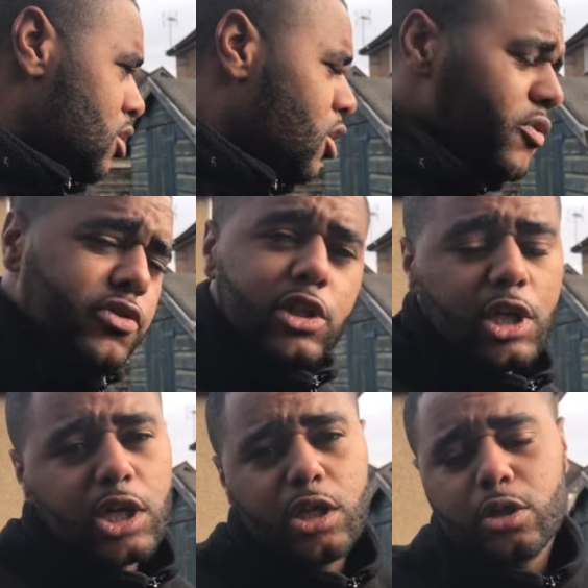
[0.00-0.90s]
Hopefully,
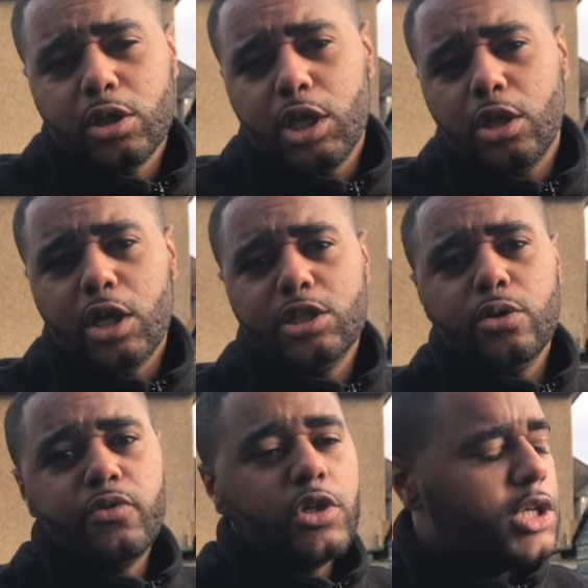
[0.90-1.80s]
yeah, get a nice
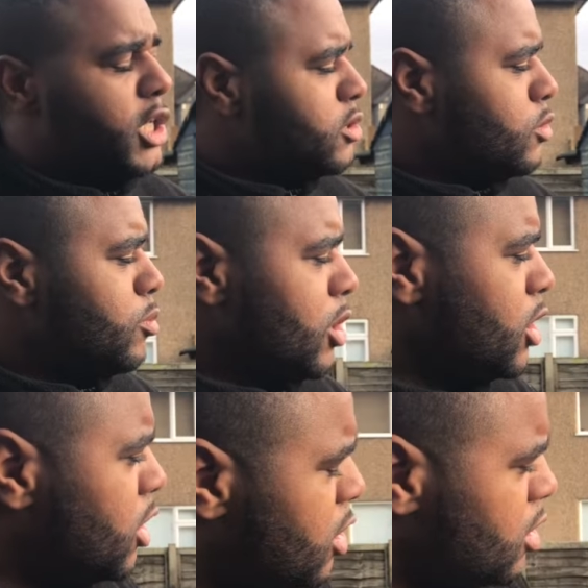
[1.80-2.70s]
little video of that soon,
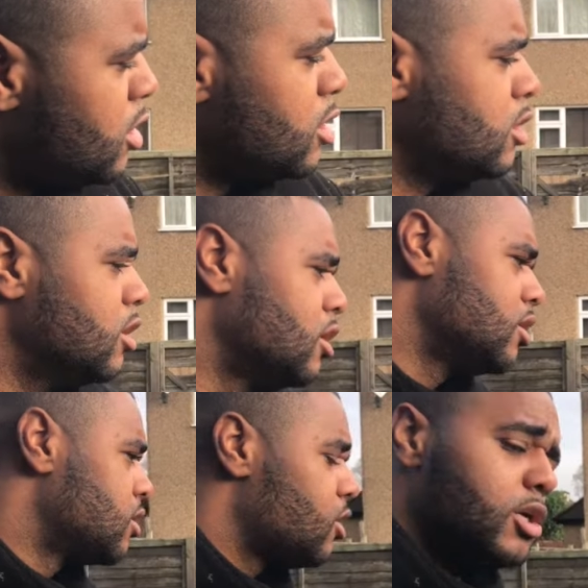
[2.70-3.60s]
man. Yeah,
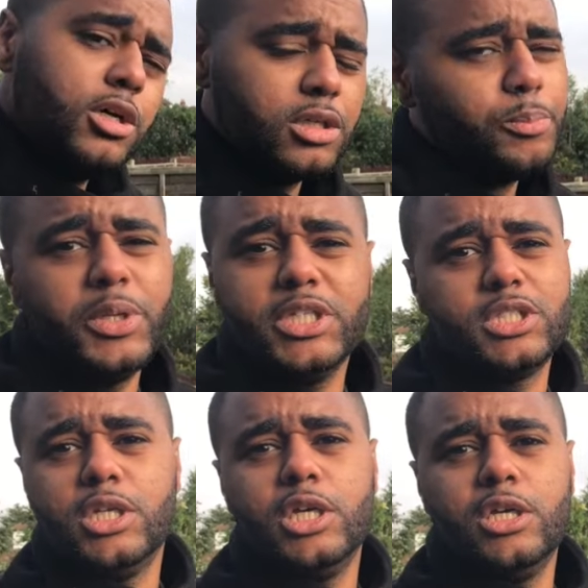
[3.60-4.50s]
quite a
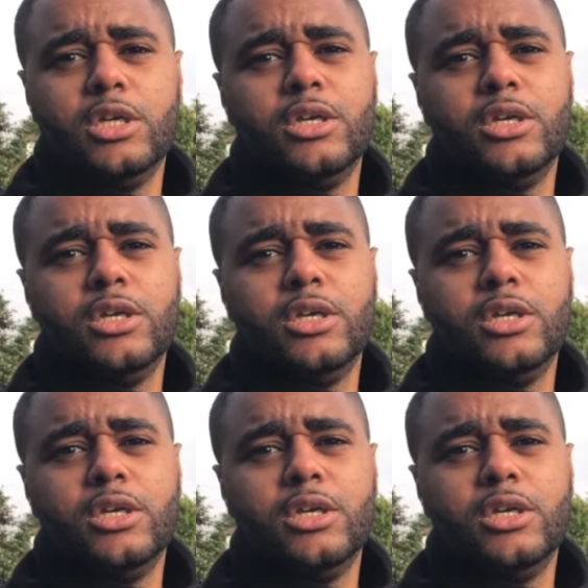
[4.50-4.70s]
beast, isn't it?